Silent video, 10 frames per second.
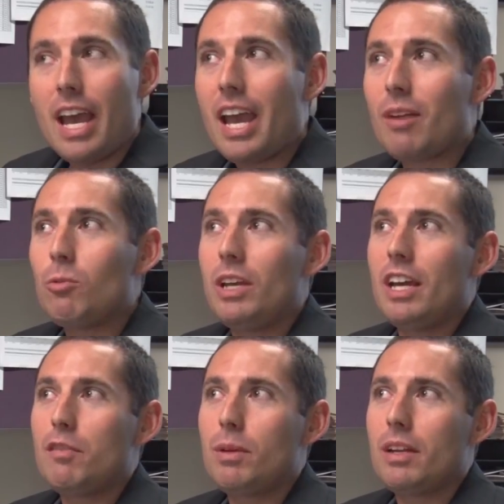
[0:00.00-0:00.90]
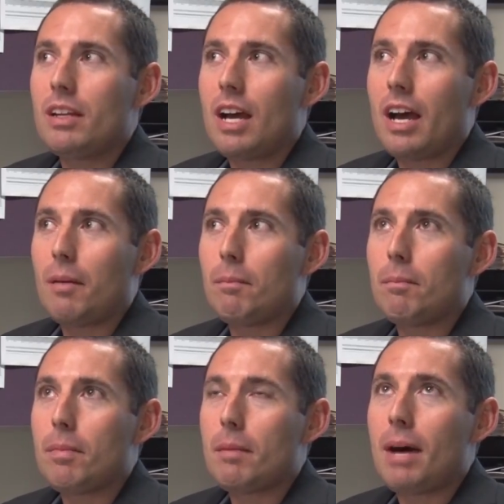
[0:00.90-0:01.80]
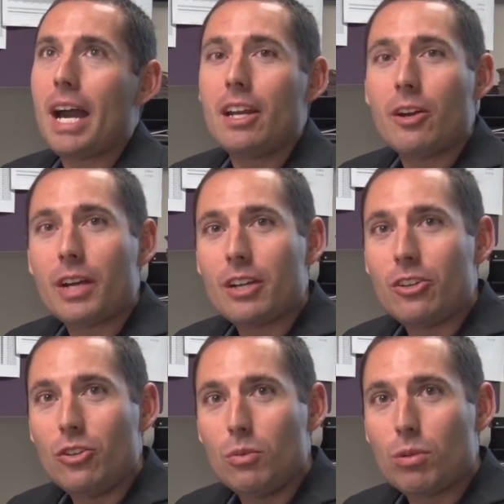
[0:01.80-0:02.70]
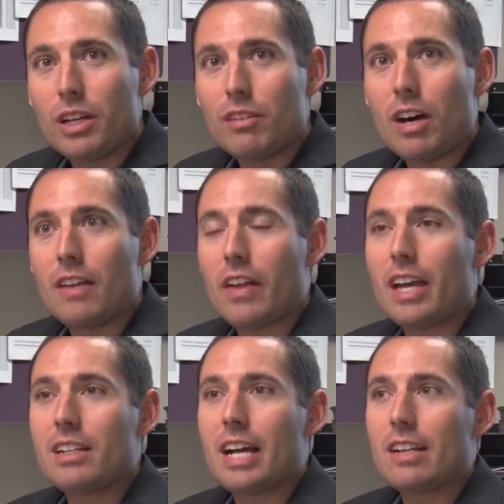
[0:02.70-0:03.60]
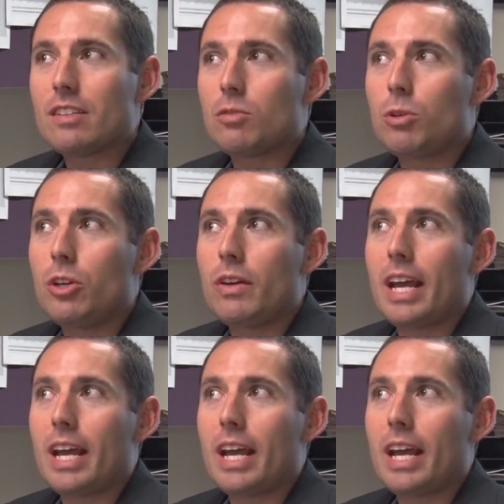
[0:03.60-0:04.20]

And we have been um, pioneering a new breed of online classes where you